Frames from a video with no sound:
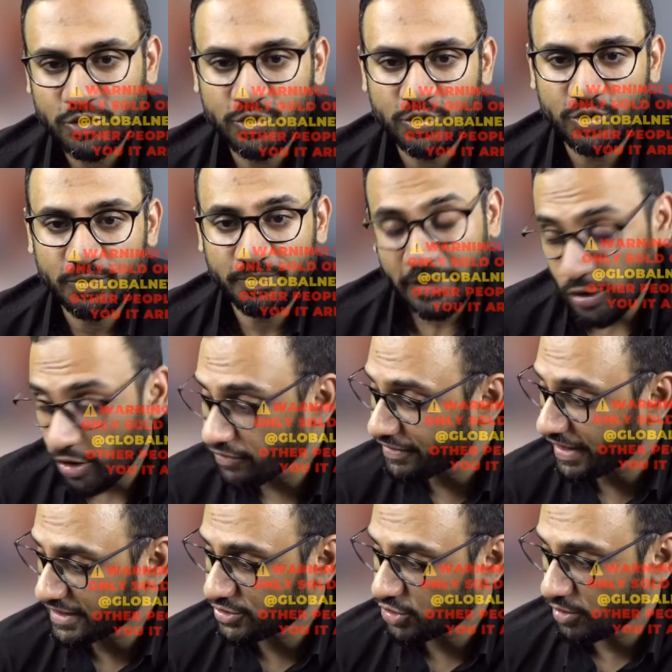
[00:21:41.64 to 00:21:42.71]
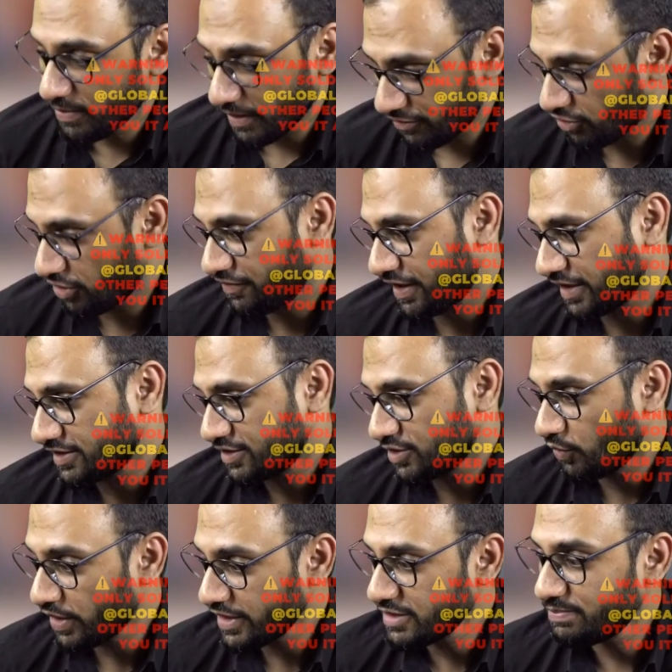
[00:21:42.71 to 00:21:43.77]
to pilon fracture or plafond fractures.
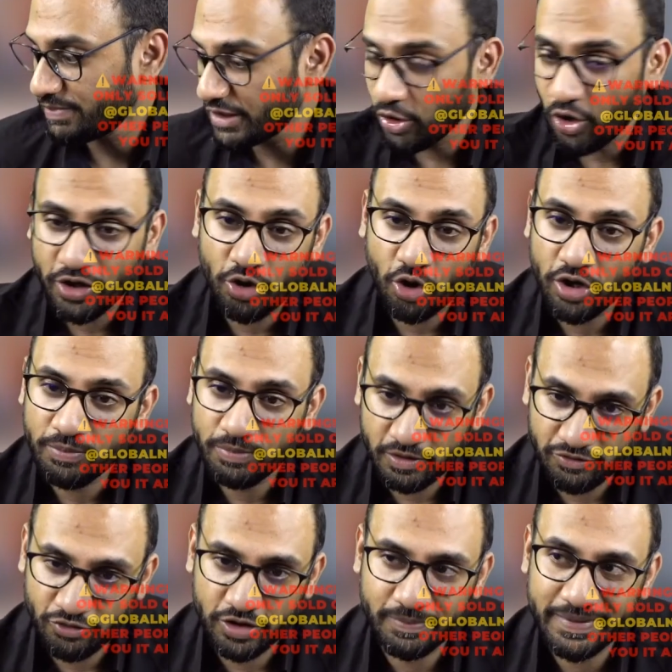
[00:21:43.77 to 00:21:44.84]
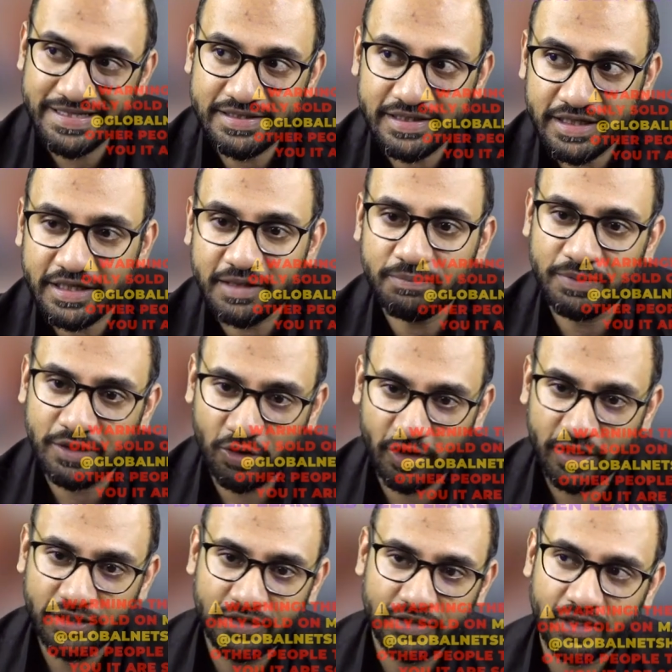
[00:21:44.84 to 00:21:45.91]
Now, what is pilon or plafond? Basically,
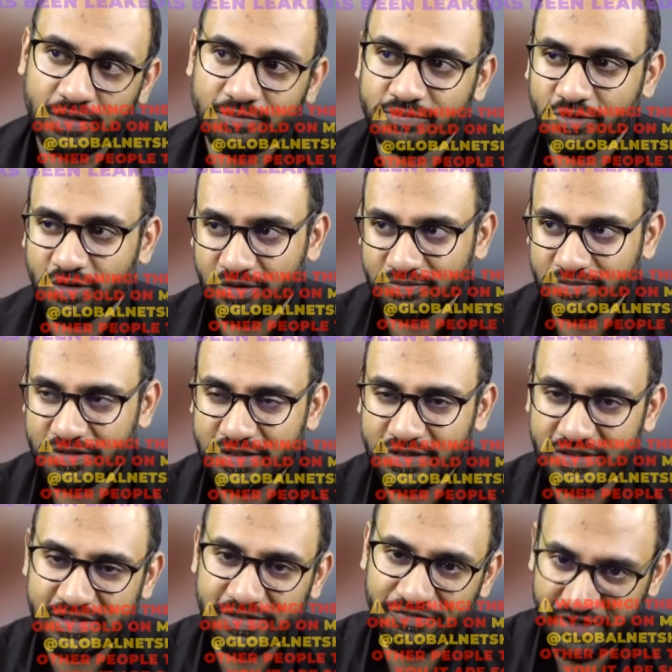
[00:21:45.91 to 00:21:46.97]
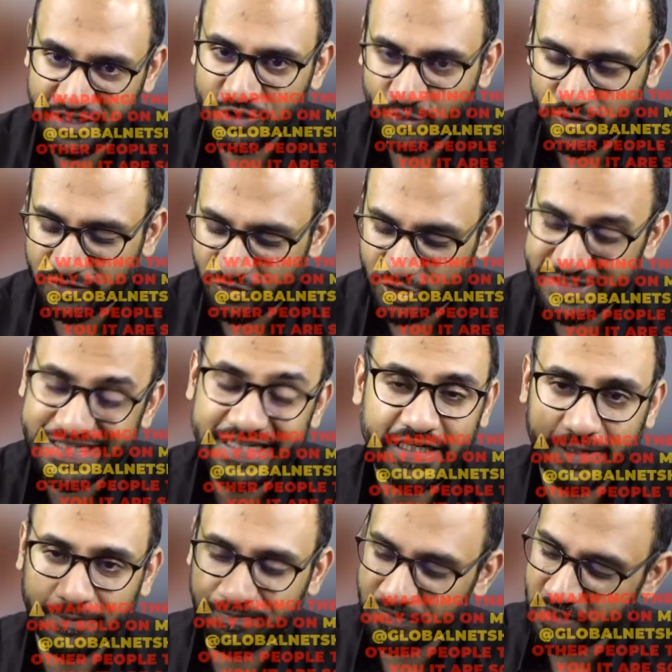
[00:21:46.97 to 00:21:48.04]
pilon is a French word for
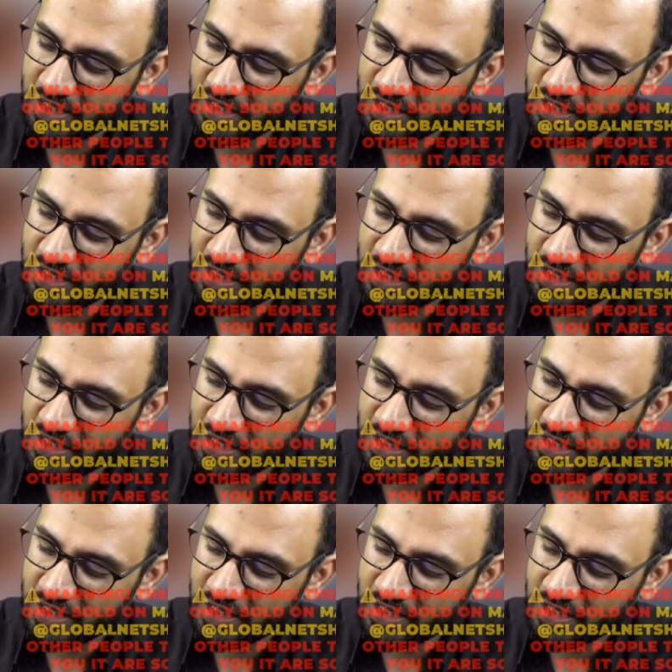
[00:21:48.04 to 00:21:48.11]
ceiling.